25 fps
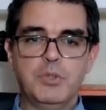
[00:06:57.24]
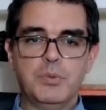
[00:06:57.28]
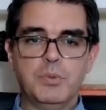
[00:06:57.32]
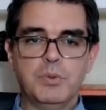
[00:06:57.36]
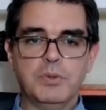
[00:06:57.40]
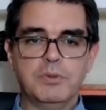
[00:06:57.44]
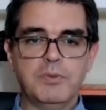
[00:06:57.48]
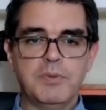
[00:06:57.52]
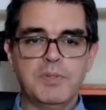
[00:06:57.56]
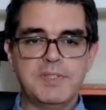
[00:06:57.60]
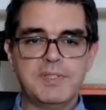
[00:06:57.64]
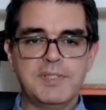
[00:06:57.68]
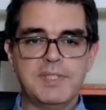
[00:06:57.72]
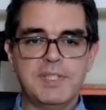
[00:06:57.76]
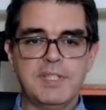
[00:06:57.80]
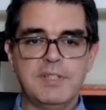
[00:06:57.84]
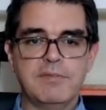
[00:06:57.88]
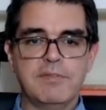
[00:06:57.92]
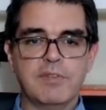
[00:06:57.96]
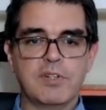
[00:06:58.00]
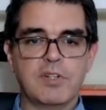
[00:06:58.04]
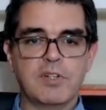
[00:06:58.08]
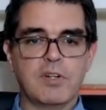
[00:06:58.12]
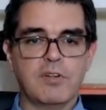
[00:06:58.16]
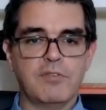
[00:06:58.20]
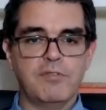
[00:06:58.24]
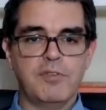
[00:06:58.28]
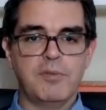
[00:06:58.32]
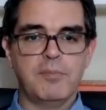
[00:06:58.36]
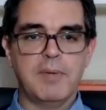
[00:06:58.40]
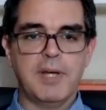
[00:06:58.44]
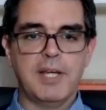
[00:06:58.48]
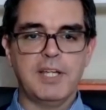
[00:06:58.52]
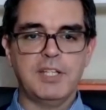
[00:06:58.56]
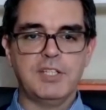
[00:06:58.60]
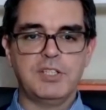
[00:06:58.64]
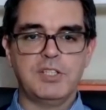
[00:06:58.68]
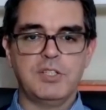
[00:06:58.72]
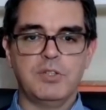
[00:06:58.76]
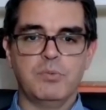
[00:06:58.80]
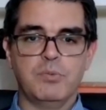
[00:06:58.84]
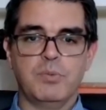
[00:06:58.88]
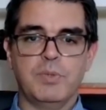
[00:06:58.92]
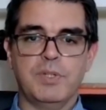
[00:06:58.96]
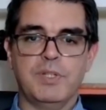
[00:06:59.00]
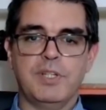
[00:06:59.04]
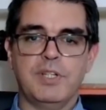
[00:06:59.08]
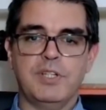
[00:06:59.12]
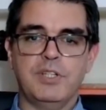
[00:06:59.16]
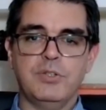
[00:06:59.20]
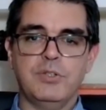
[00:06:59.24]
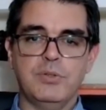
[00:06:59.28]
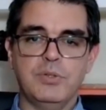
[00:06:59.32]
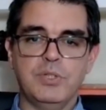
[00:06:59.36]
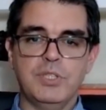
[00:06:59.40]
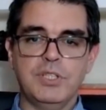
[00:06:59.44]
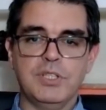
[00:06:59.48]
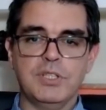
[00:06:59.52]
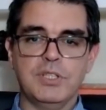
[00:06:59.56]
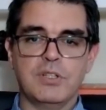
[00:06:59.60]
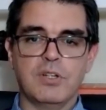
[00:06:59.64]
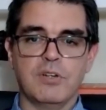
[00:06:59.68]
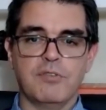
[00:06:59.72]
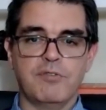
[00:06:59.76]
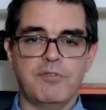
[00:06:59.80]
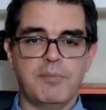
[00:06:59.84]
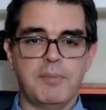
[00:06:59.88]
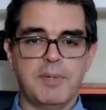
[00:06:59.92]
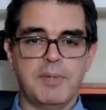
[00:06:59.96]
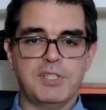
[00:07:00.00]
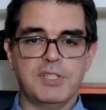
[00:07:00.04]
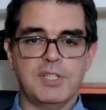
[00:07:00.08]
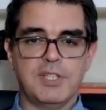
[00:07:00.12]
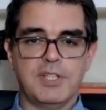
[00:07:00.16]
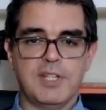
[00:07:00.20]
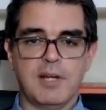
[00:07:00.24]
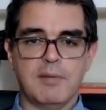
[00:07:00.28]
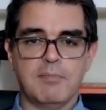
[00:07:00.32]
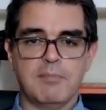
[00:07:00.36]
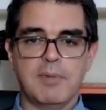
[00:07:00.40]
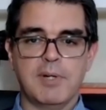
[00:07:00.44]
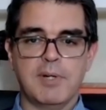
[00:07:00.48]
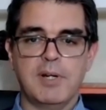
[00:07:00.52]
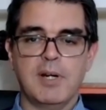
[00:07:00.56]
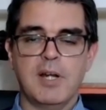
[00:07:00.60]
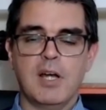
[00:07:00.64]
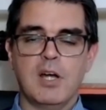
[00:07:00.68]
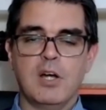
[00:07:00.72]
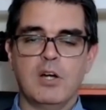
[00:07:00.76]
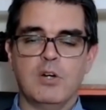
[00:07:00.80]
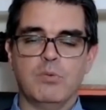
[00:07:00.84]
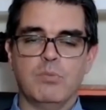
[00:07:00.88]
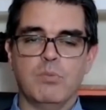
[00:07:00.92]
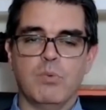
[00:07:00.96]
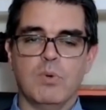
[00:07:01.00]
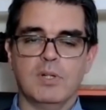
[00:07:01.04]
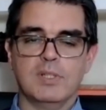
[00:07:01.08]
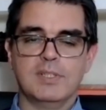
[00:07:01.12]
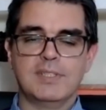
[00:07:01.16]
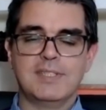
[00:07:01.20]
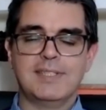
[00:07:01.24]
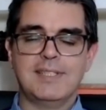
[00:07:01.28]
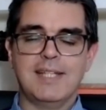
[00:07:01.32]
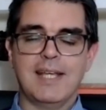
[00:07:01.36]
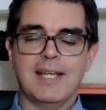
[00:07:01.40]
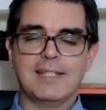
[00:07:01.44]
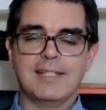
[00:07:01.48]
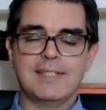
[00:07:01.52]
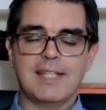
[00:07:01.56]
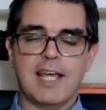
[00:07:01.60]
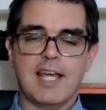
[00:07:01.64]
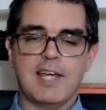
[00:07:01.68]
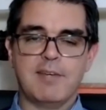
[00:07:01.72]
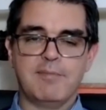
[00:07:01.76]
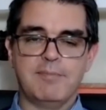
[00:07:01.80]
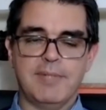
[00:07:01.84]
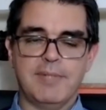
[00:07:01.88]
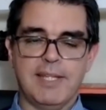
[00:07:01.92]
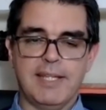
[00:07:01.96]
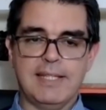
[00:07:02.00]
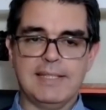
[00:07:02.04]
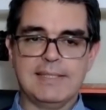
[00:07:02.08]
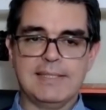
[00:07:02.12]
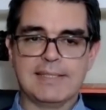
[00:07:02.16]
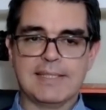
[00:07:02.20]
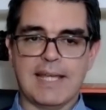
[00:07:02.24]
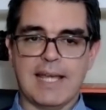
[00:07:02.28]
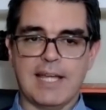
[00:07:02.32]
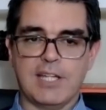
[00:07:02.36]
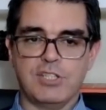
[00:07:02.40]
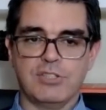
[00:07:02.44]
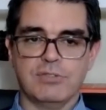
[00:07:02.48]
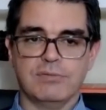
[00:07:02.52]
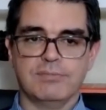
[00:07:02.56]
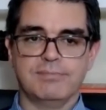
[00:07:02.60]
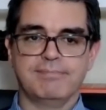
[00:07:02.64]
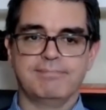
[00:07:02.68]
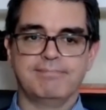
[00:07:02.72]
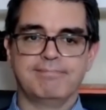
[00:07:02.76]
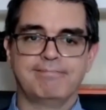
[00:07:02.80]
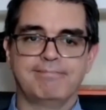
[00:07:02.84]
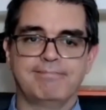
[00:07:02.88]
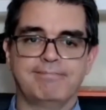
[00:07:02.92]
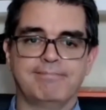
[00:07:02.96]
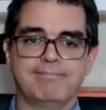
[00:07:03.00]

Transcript: You will receive a confirmation with a unique confirmation number once the exam is scheduled.